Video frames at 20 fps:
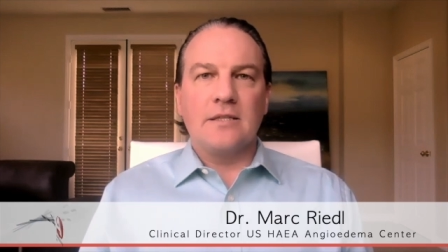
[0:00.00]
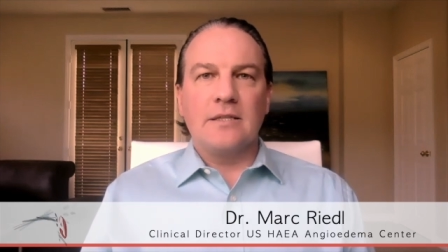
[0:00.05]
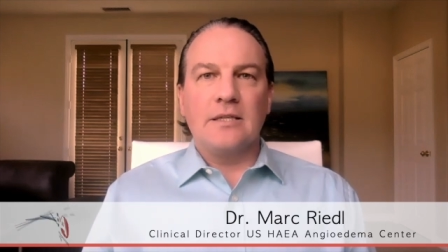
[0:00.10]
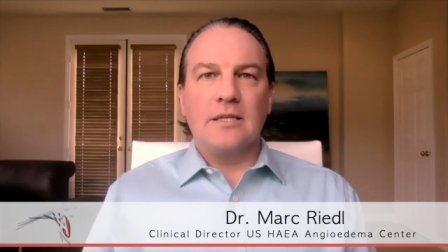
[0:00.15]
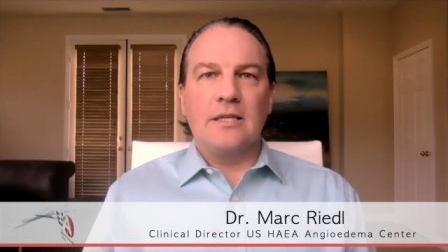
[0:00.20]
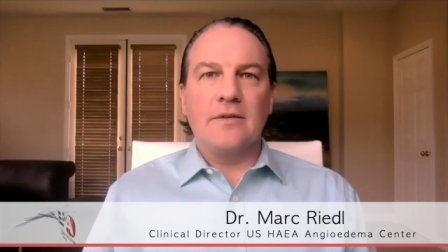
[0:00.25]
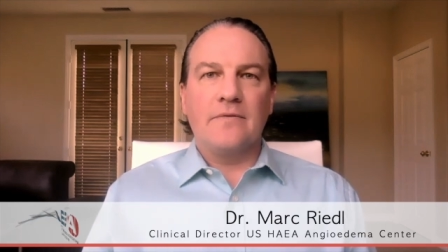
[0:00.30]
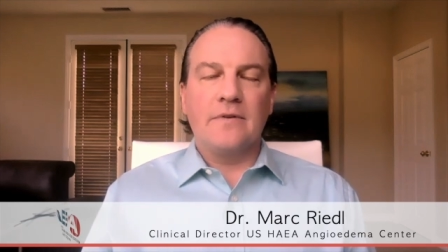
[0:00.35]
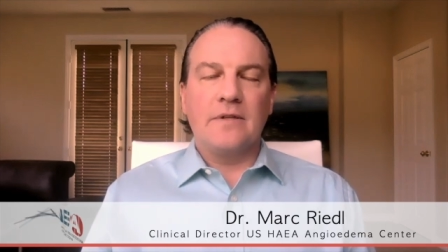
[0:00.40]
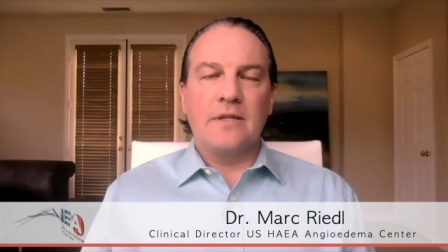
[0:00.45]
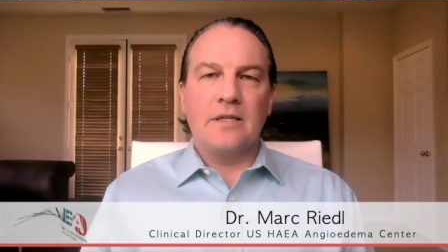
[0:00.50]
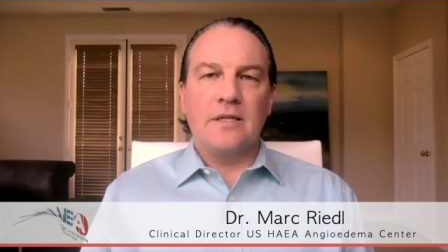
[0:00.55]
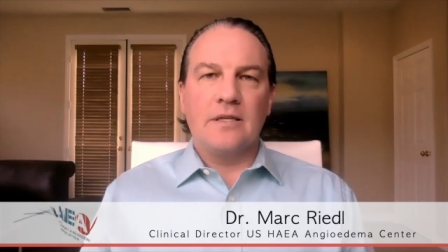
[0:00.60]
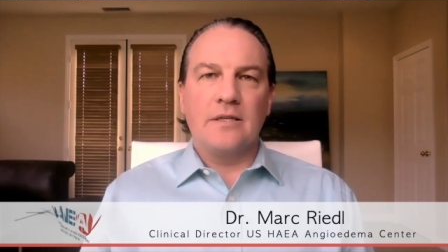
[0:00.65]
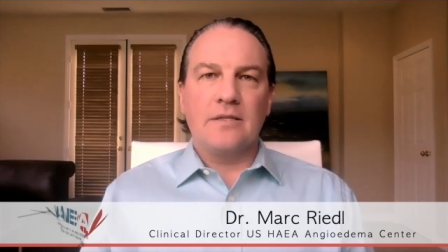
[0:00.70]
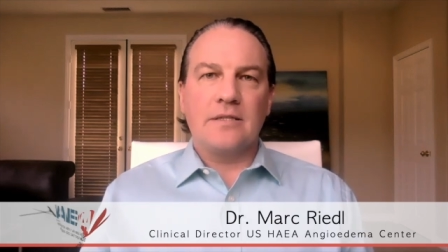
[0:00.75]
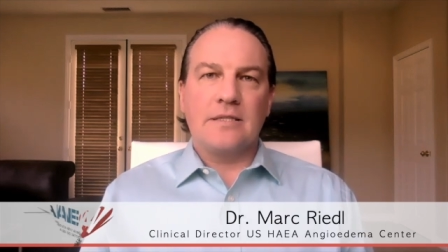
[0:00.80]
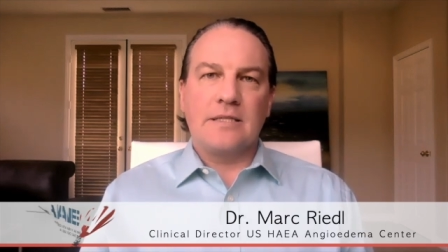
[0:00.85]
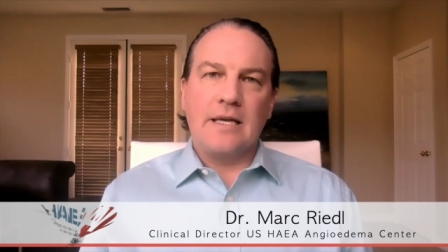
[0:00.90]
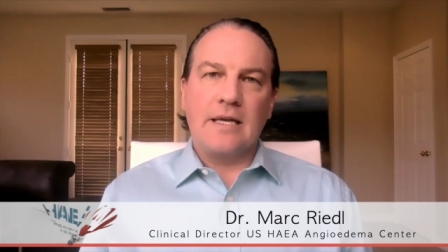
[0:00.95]
given the
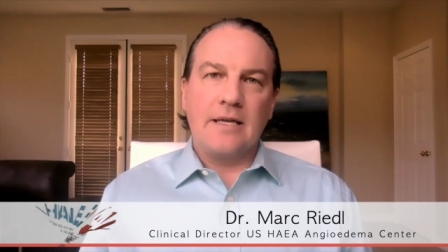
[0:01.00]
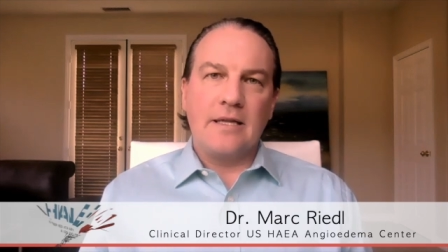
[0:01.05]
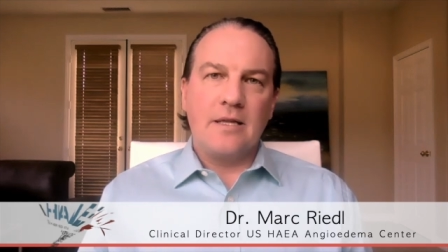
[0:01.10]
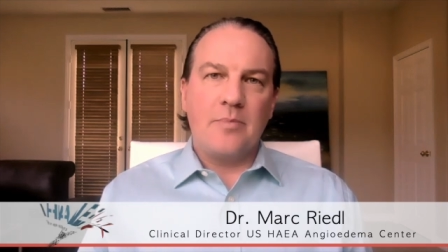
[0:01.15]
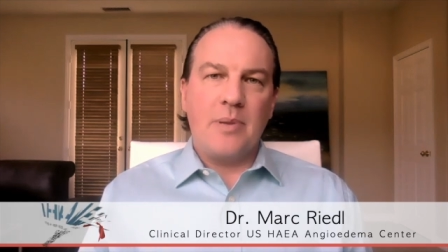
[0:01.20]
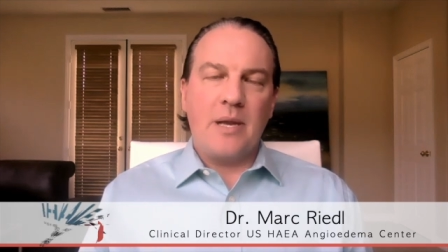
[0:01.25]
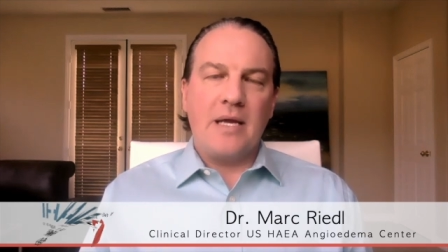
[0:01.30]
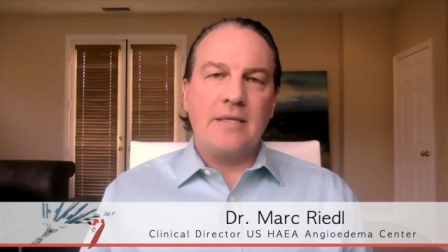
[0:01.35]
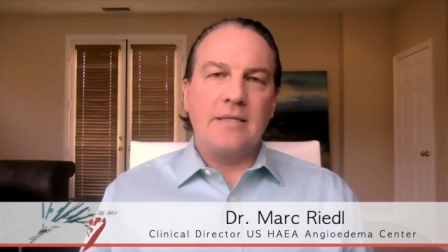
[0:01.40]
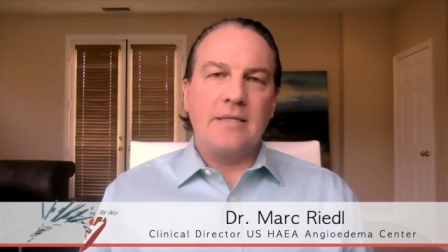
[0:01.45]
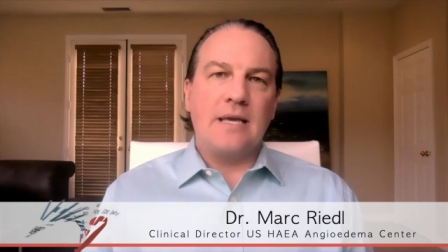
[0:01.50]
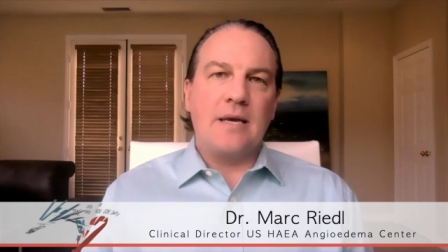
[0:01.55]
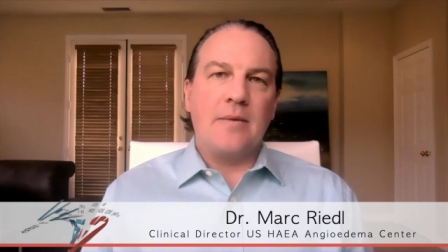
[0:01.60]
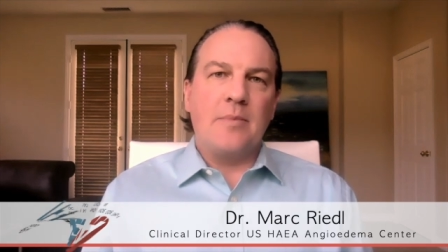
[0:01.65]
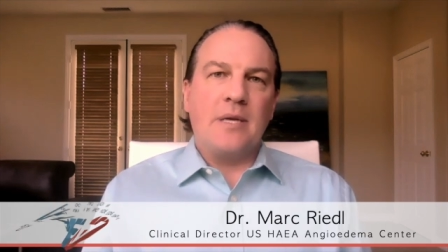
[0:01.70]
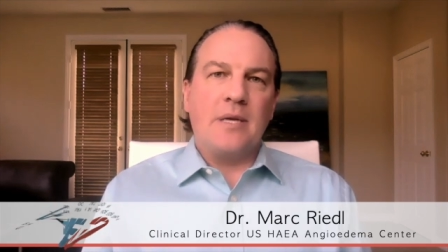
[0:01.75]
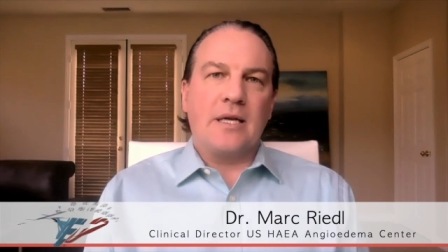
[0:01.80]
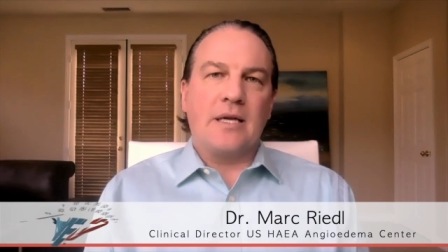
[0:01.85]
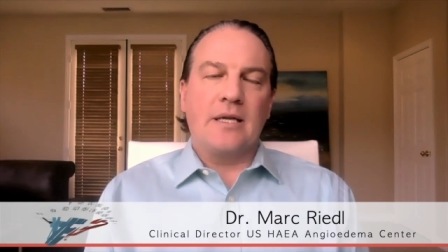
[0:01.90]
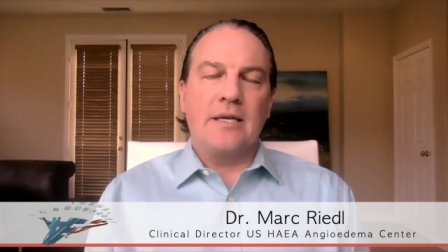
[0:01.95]
state of the
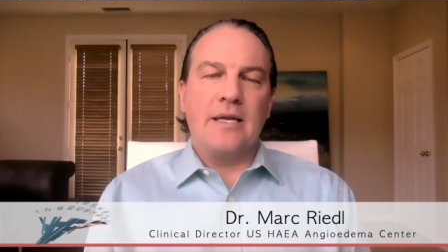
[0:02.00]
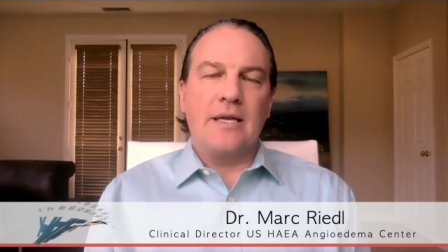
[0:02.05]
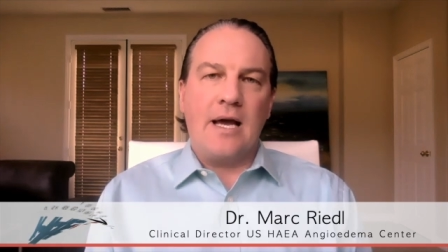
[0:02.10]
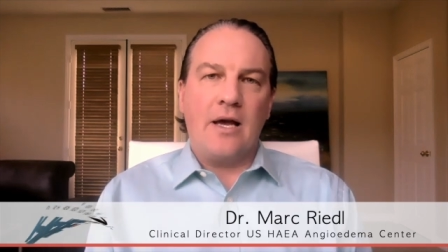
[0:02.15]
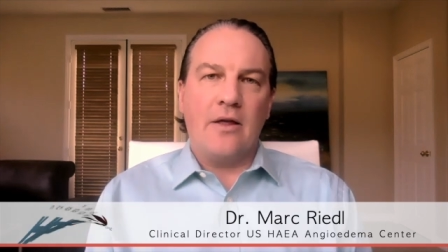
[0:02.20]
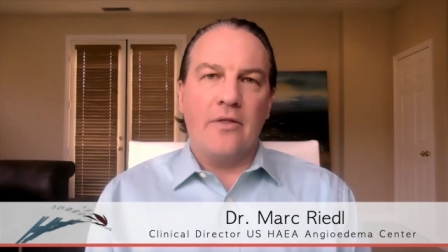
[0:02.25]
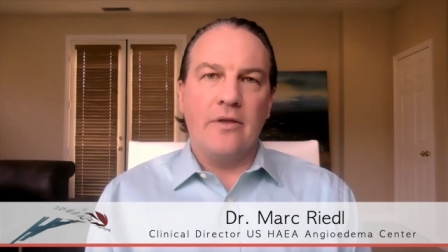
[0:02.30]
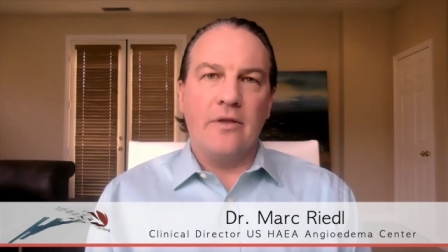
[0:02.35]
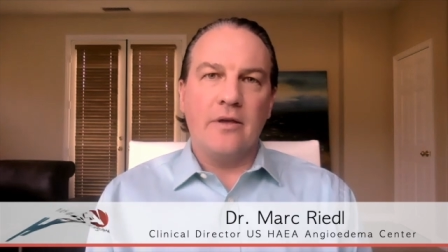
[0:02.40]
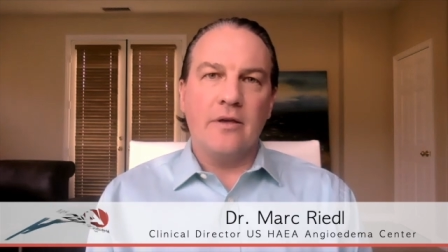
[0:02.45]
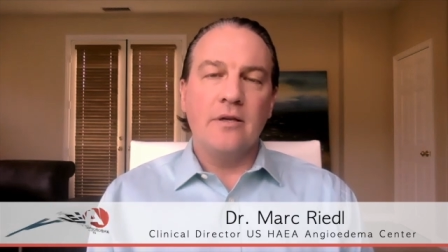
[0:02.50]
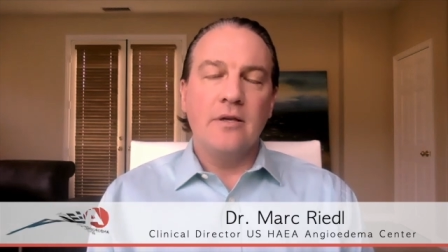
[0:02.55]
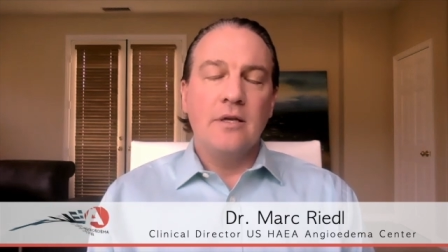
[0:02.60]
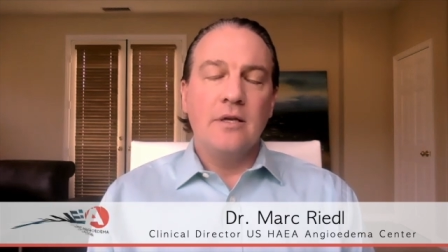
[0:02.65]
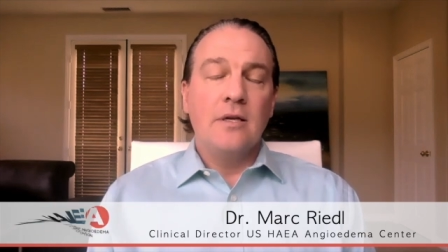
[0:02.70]
pandemic and now the,